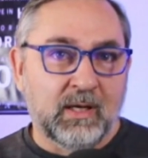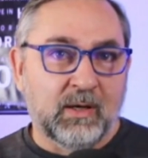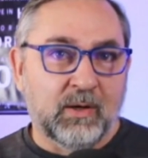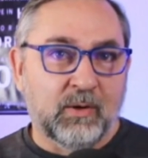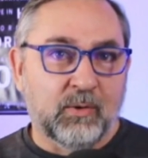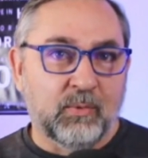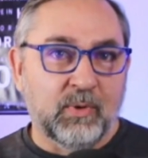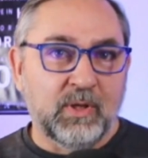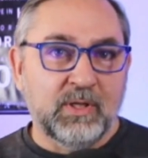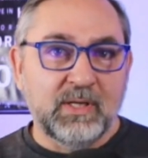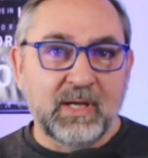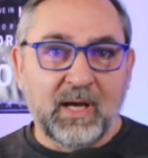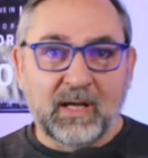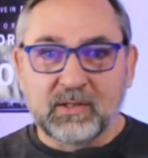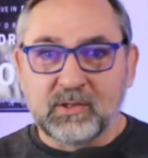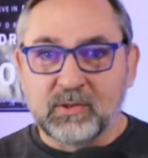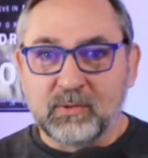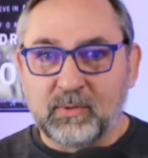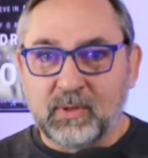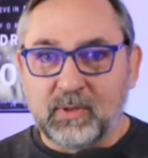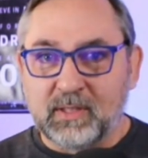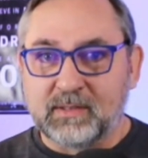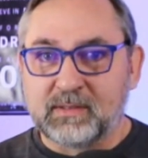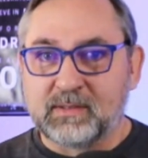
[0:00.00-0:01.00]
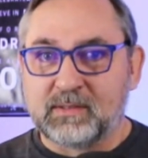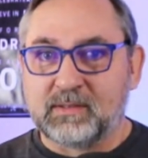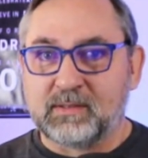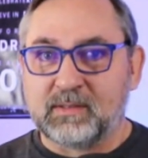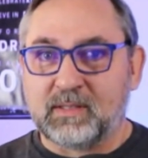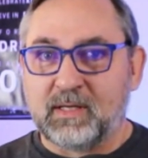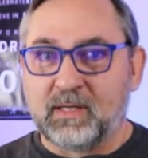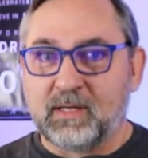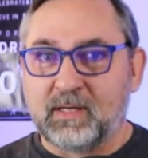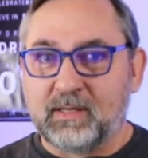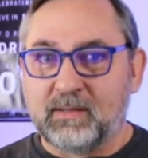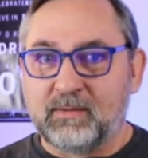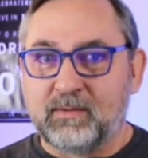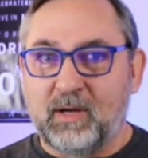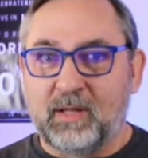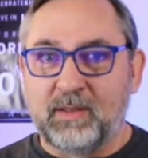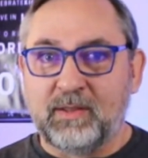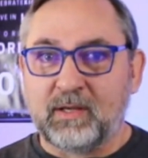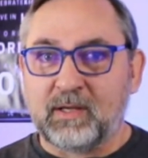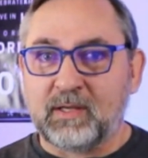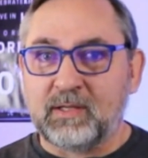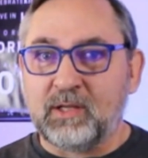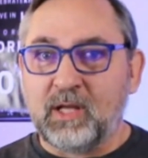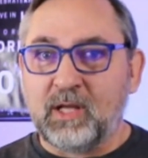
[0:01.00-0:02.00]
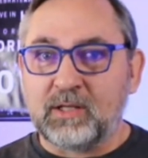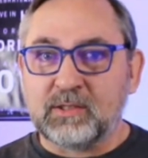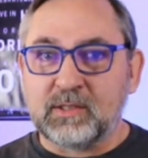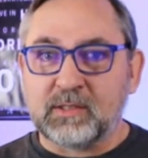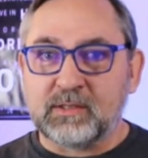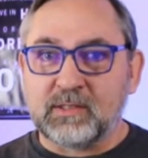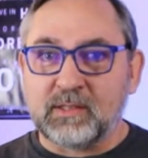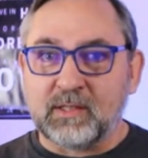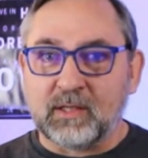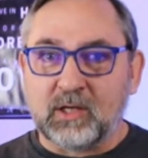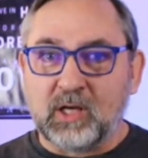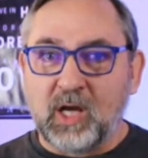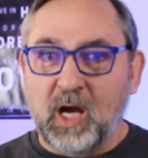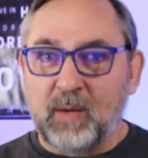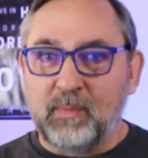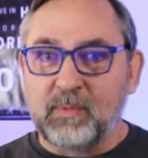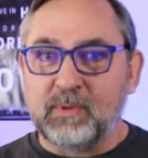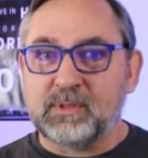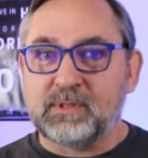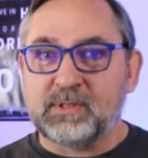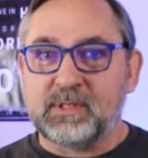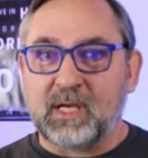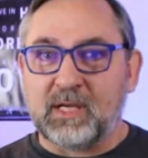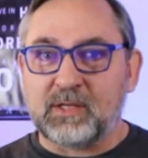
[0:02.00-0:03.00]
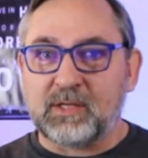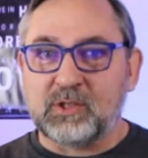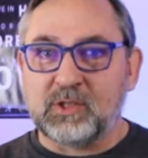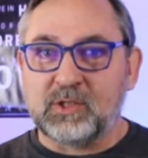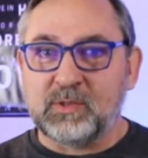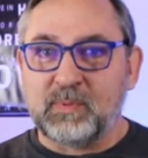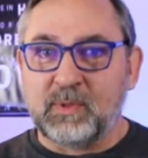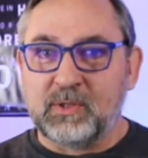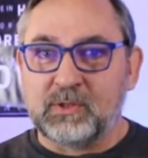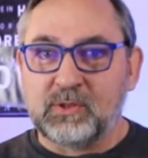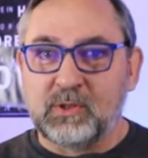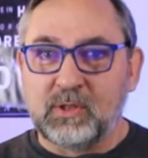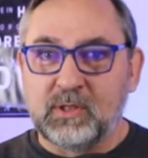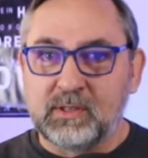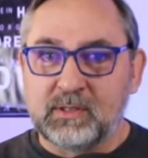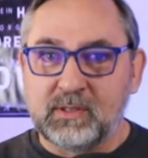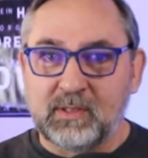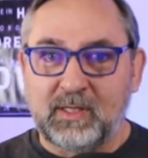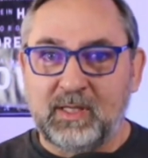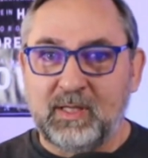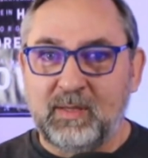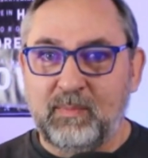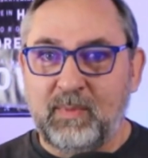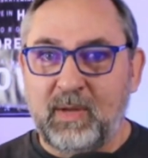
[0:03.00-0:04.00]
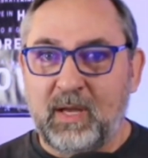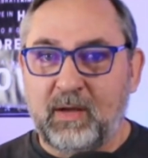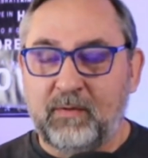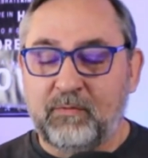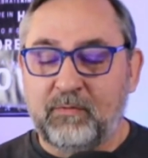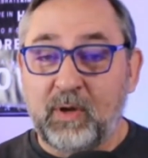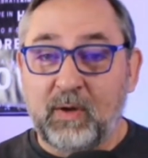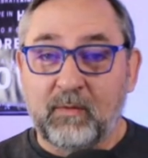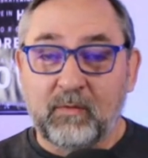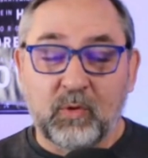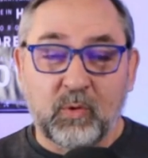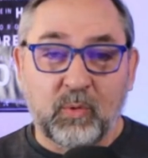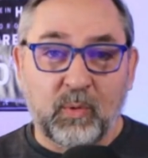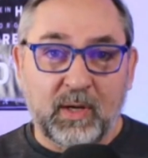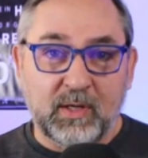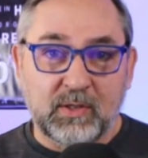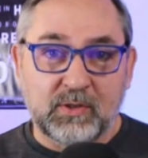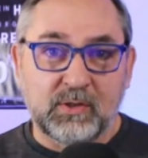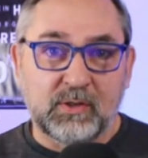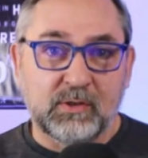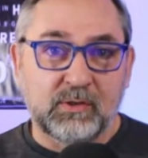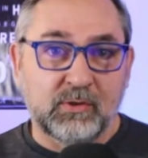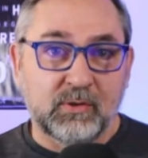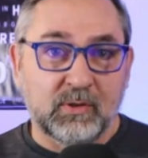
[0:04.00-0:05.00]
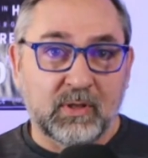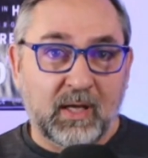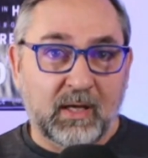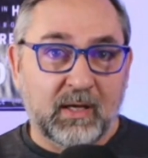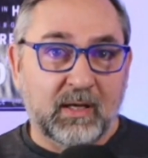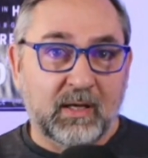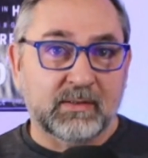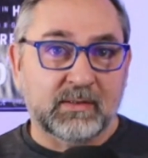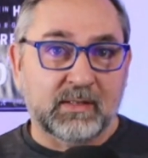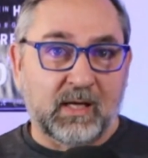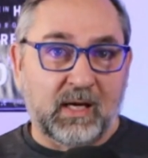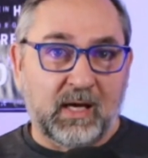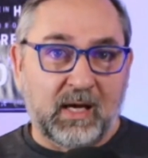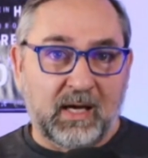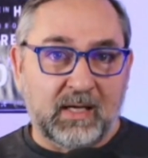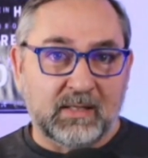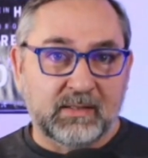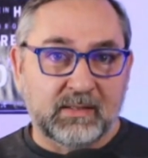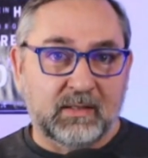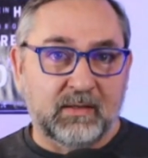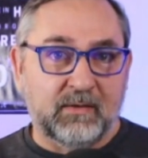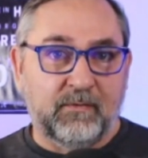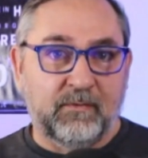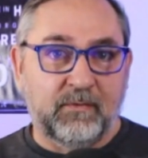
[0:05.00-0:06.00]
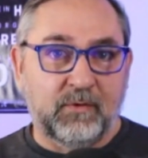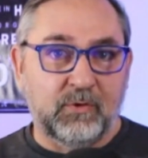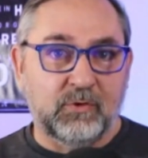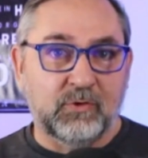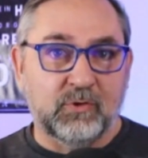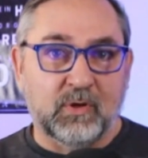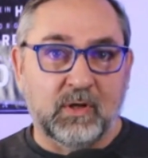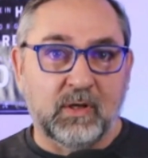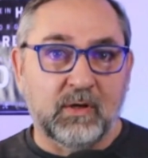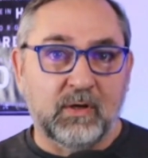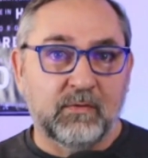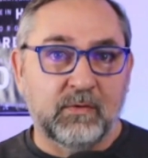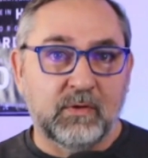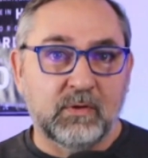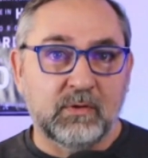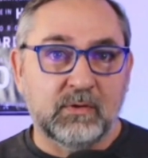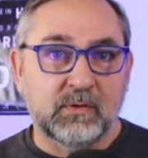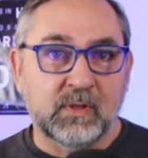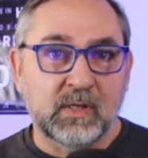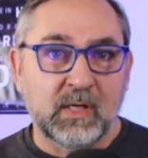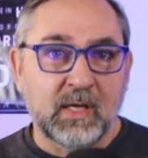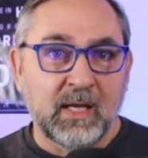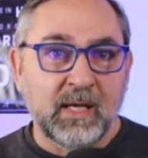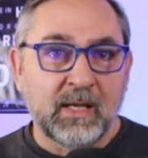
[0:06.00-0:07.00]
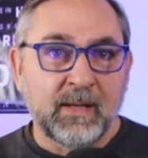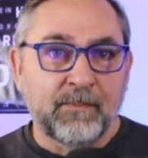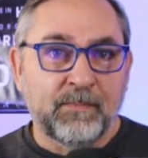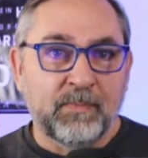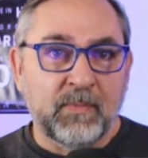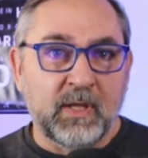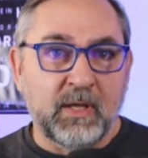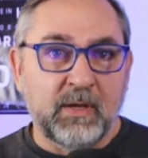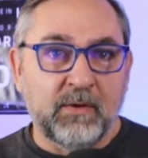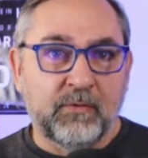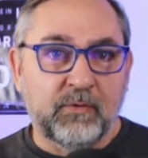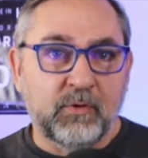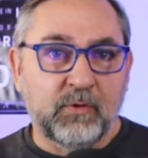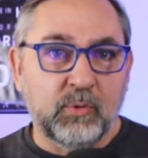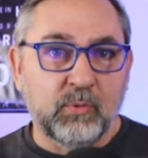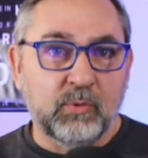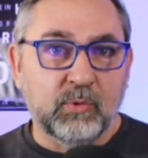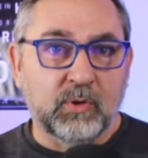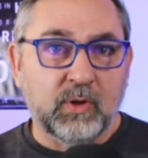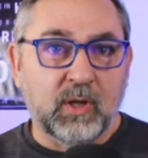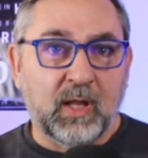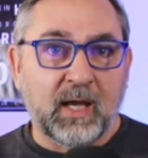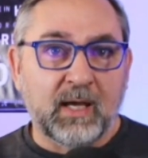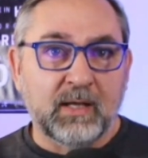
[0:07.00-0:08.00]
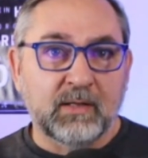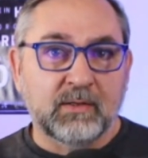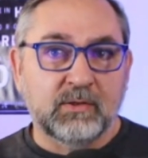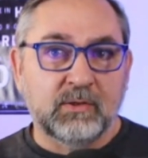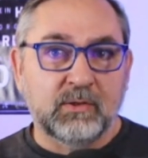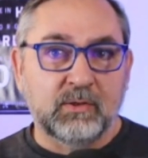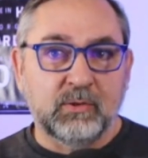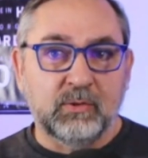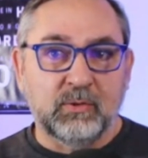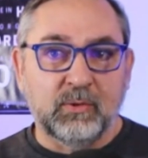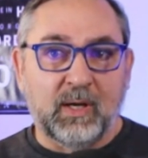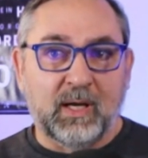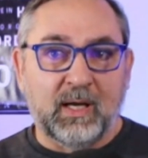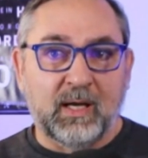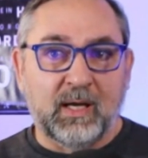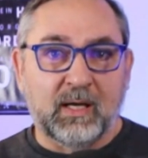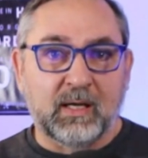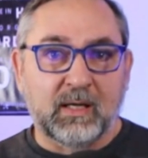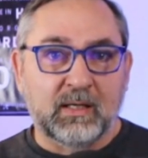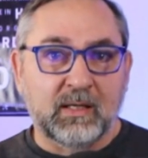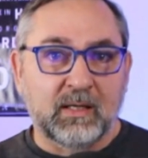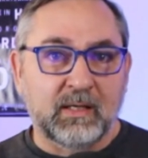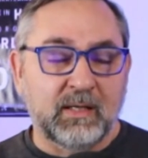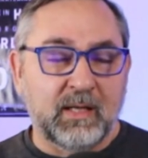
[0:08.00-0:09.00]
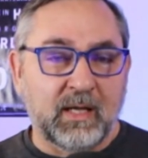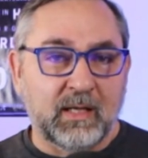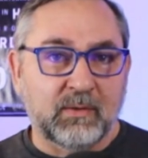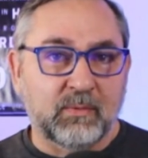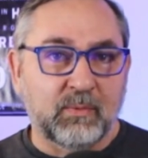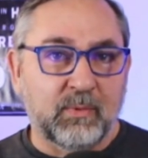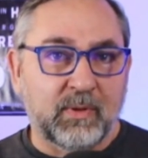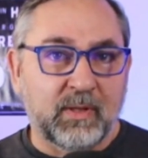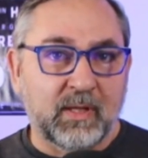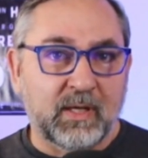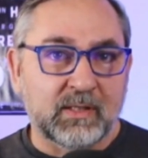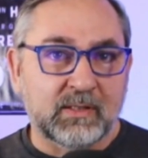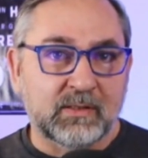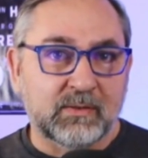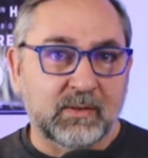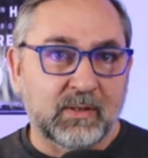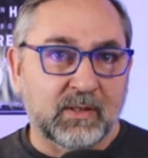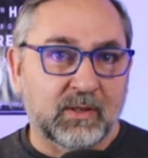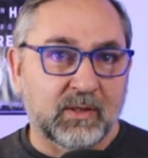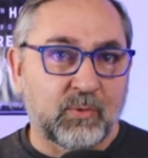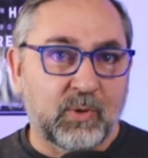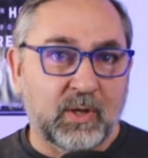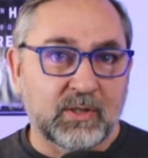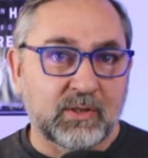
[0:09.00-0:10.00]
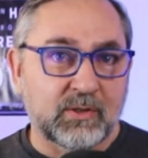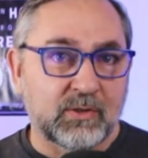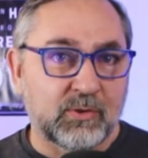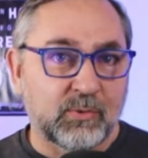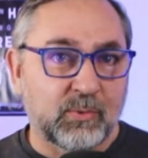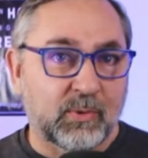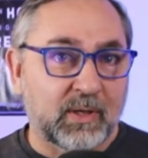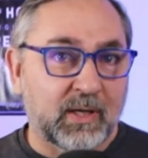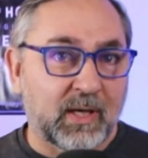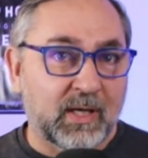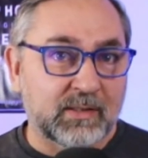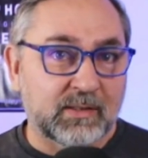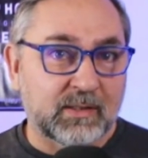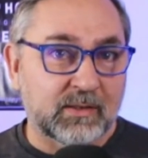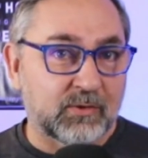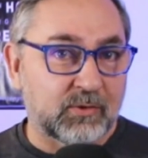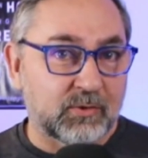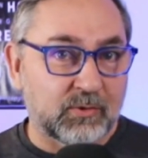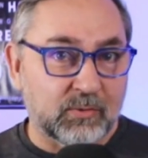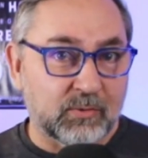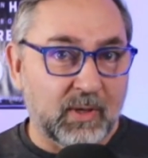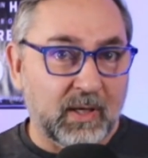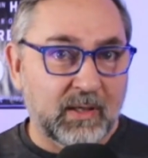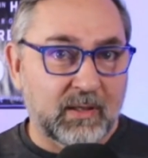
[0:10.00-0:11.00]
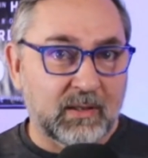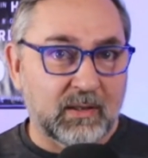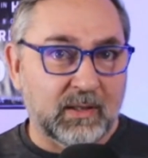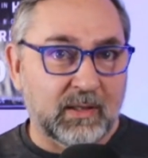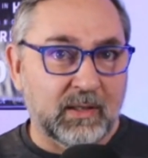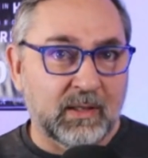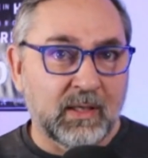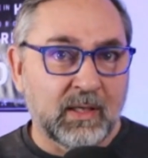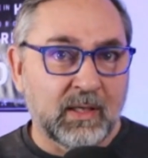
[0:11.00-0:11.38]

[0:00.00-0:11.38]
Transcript: Reach out to us on the not just in the comments sections, but shoot us an email if you have questions you'd like us to ask in future interviews. If you would like to connect with us, questions you want to ask us directly,